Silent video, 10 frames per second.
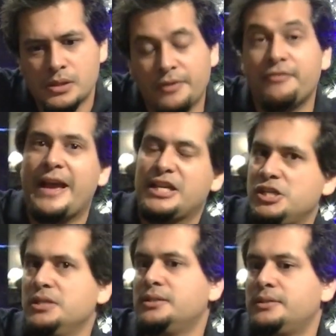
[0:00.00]
the
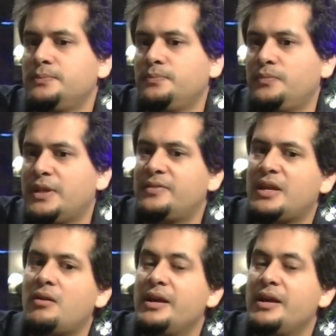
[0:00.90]
factions. That they're